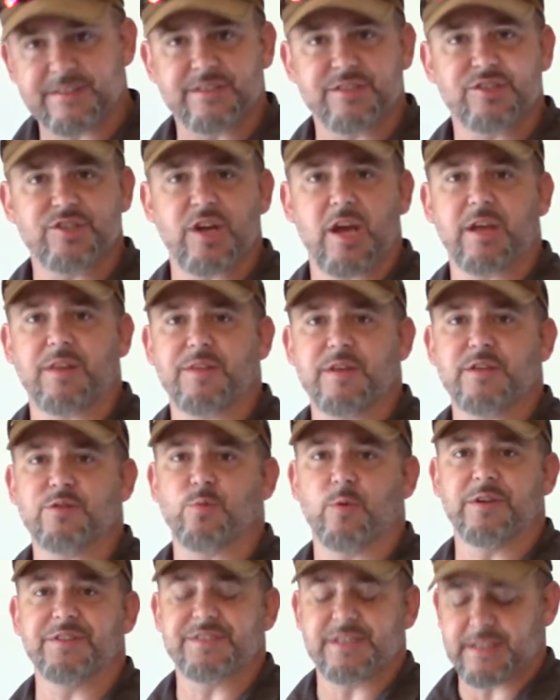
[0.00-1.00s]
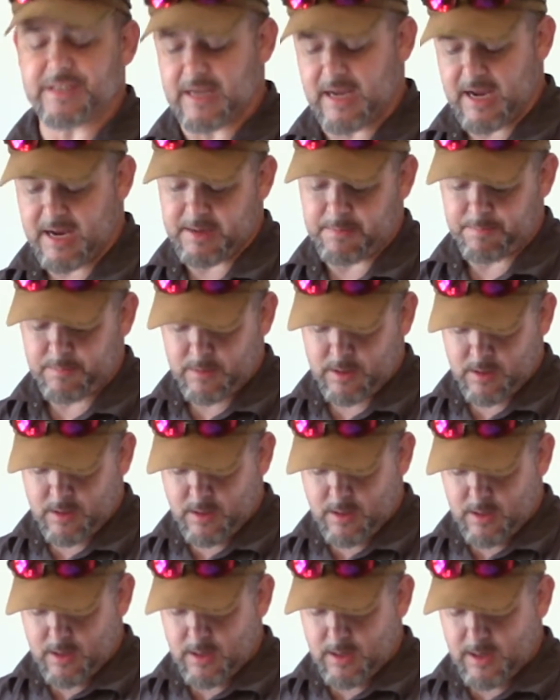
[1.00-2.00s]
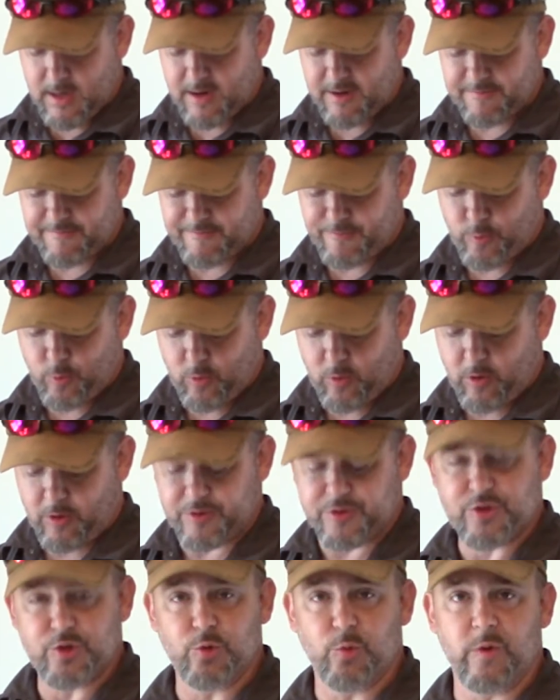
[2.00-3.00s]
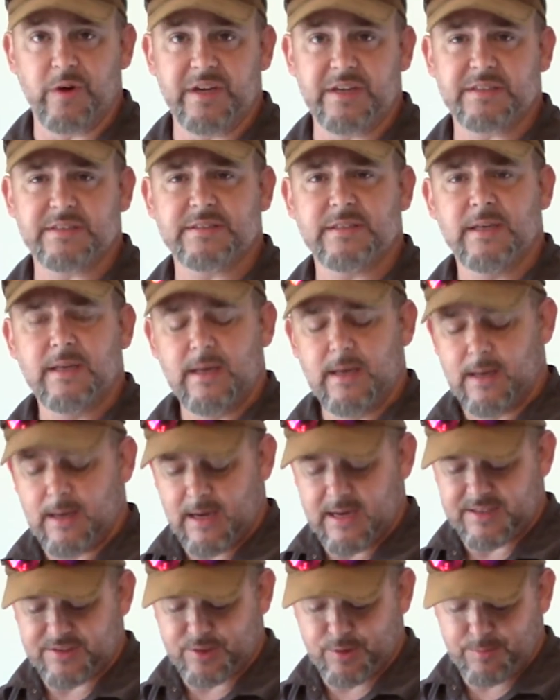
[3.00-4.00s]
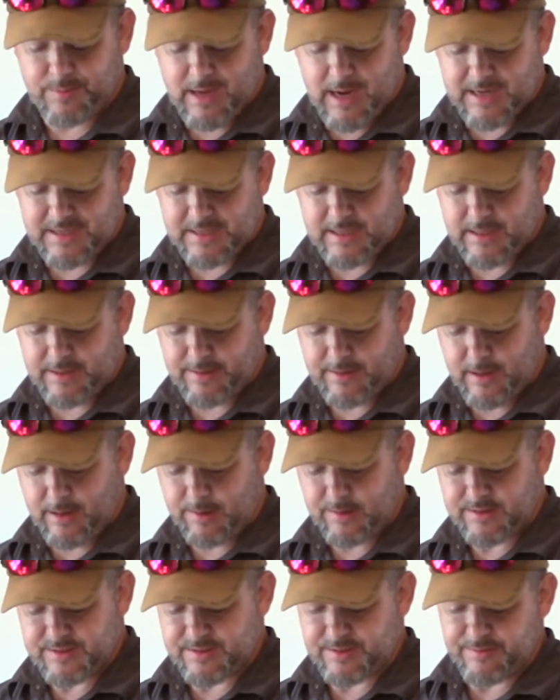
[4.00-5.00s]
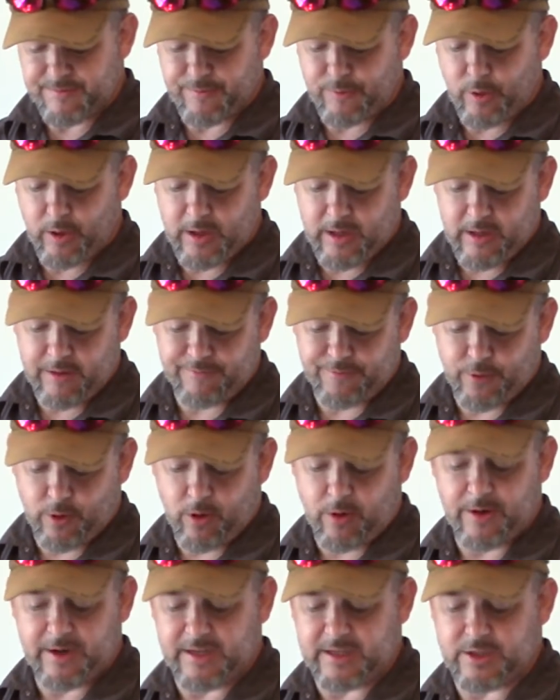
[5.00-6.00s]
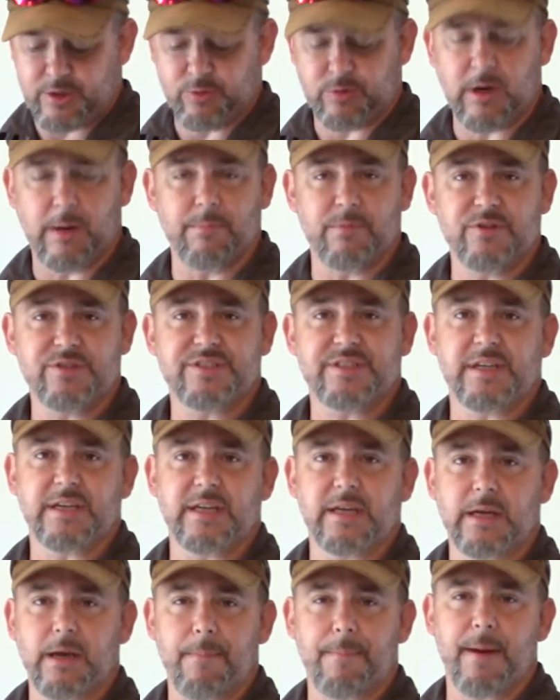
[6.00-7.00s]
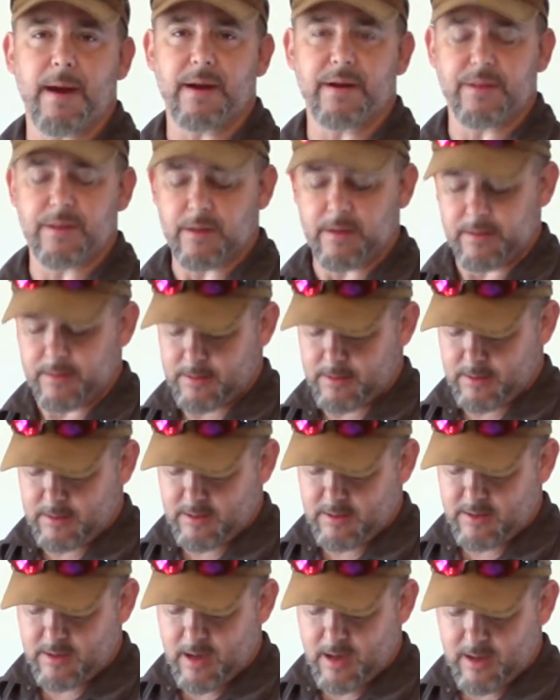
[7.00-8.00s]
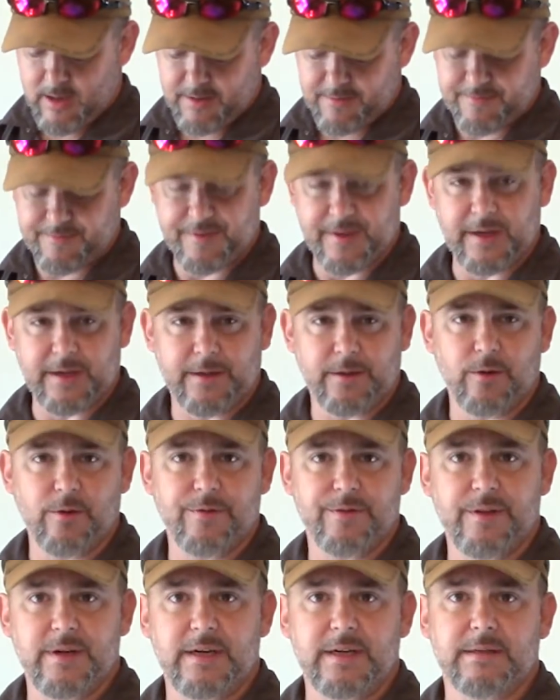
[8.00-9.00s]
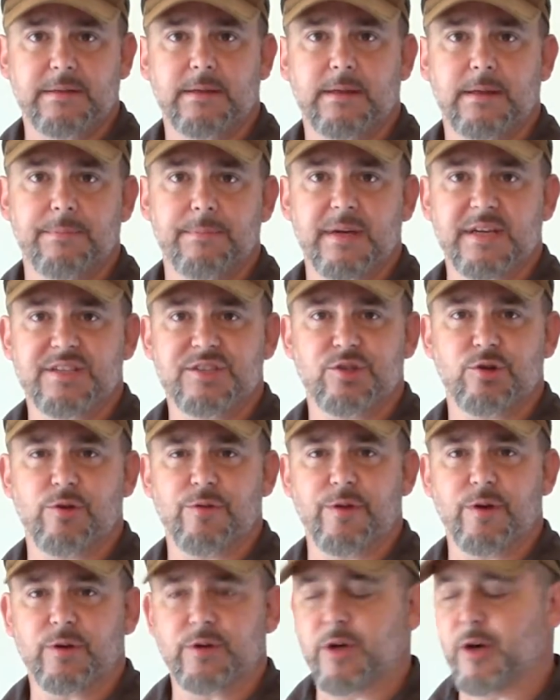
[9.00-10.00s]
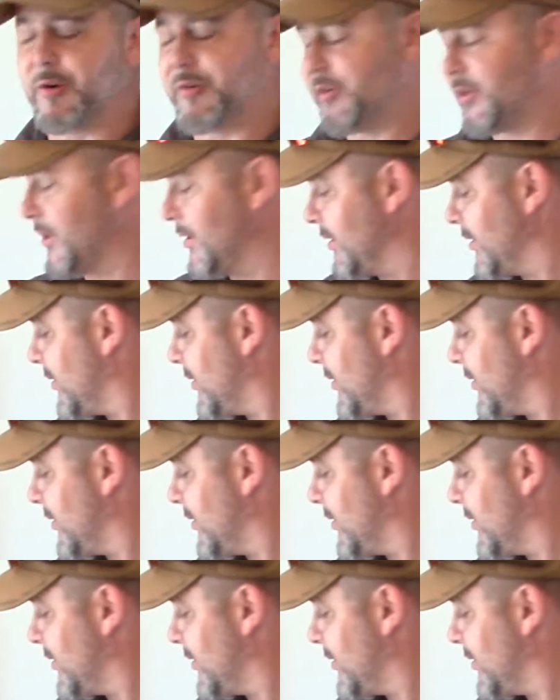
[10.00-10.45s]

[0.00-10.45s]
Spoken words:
to shake these once a day for 2 weeks. I assume the idea there is if there are any cucumbers sticking up out of the vinegar, that it makes sure they're coated